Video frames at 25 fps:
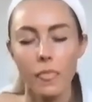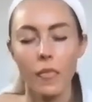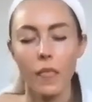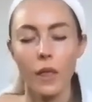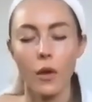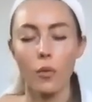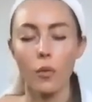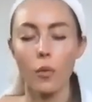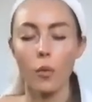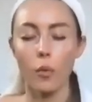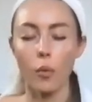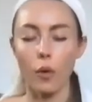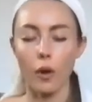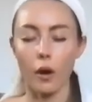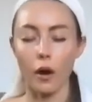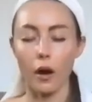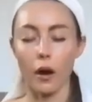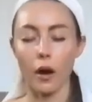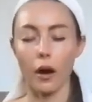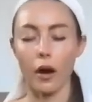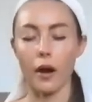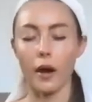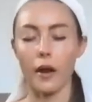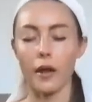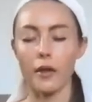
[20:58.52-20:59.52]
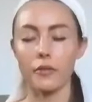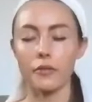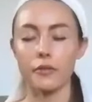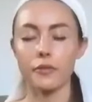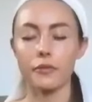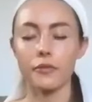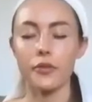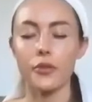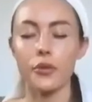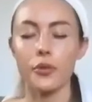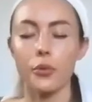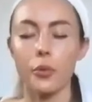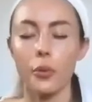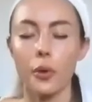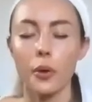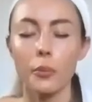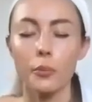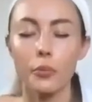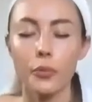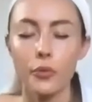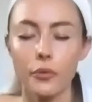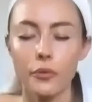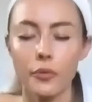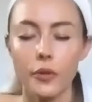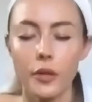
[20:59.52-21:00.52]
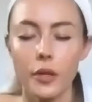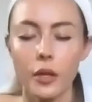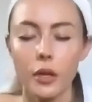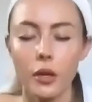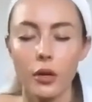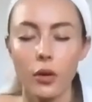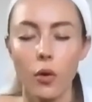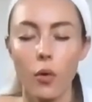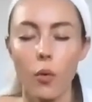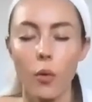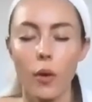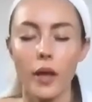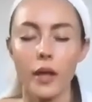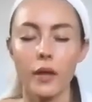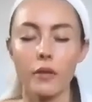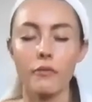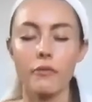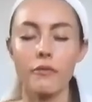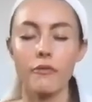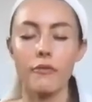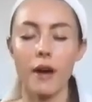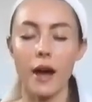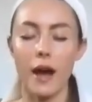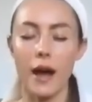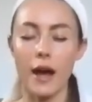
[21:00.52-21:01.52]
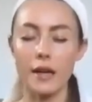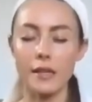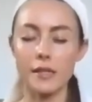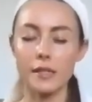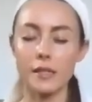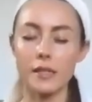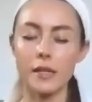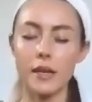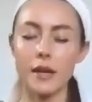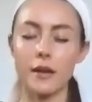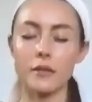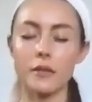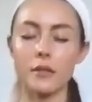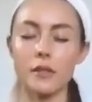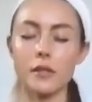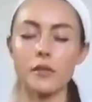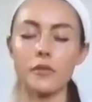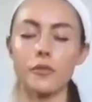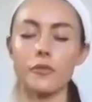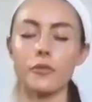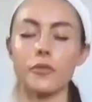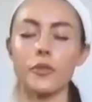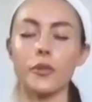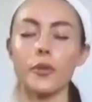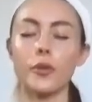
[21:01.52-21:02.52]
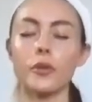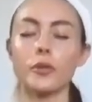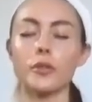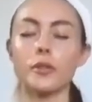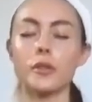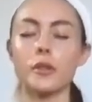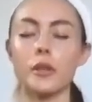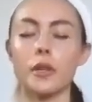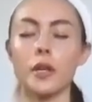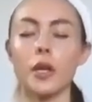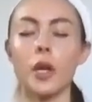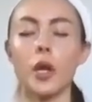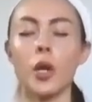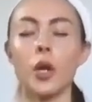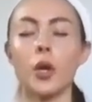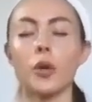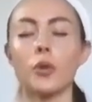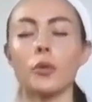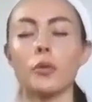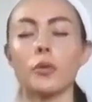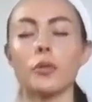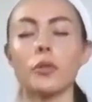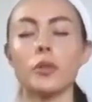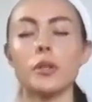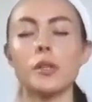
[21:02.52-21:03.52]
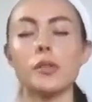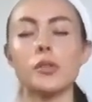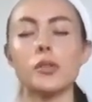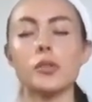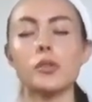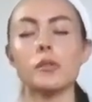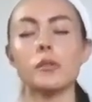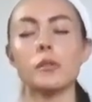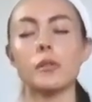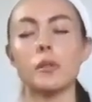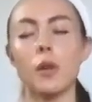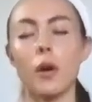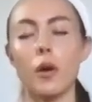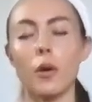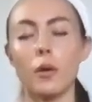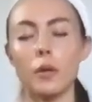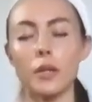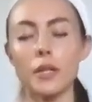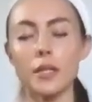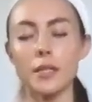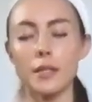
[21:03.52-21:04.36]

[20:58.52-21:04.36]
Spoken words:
Or if you are moving quite fast, how does it feel to really slow it